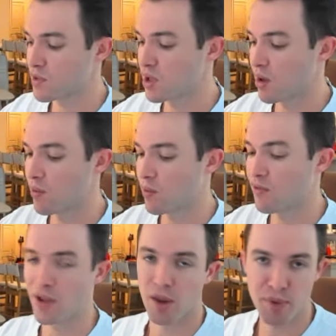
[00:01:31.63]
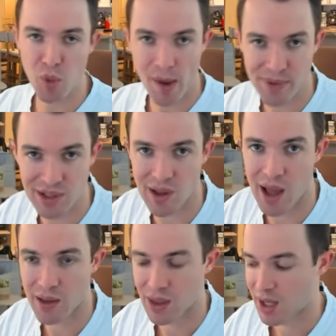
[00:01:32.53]
you know, fill up your weapon
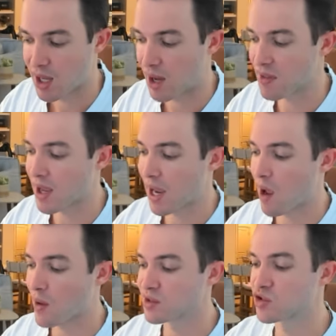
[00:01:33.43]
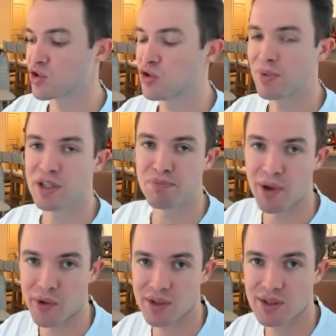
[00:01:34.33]
slot and they count as a 2-piece
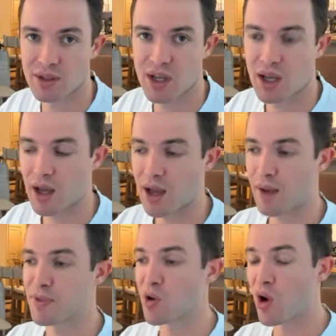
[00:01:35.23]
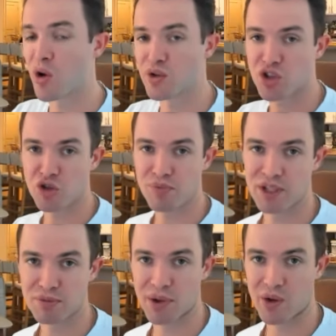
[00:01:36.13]
bonus, their own
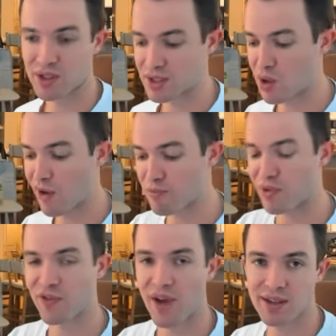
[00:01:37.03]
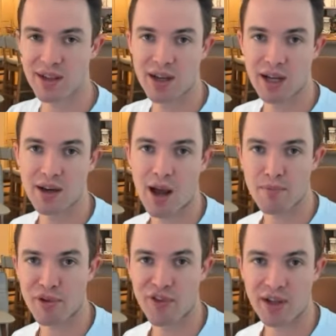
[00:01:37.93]
2-piece bonus. You have perfected and
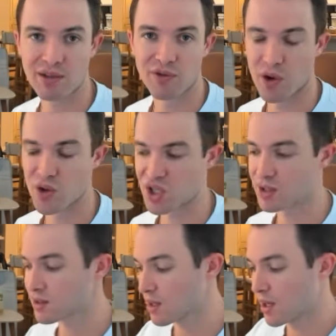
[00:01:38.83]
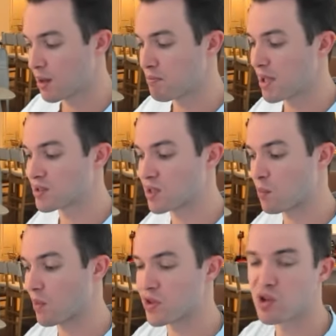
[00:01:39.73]
non-perfected versions based
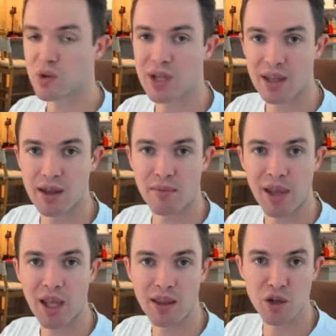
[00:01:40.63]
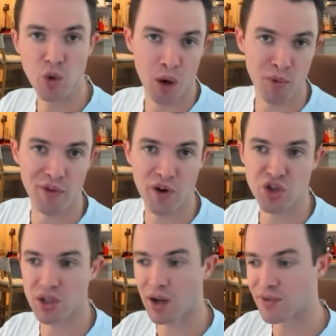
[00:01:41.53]
on whether you get them in the normal
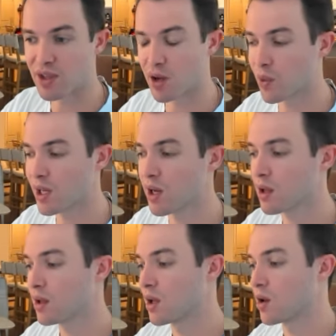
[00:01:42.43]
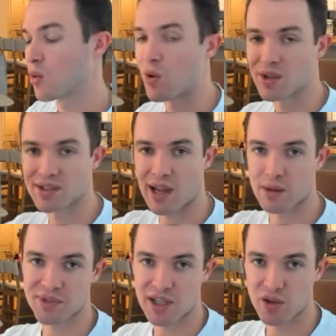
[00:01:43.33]
version of the arena or
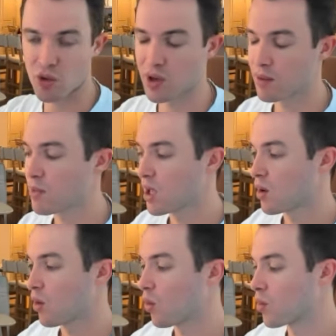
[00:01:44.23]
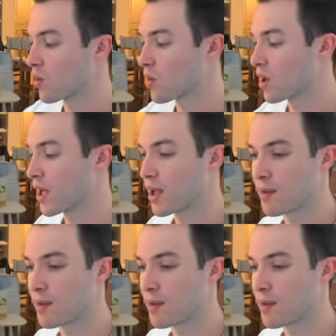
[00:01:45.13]
Asylum Sanctorium or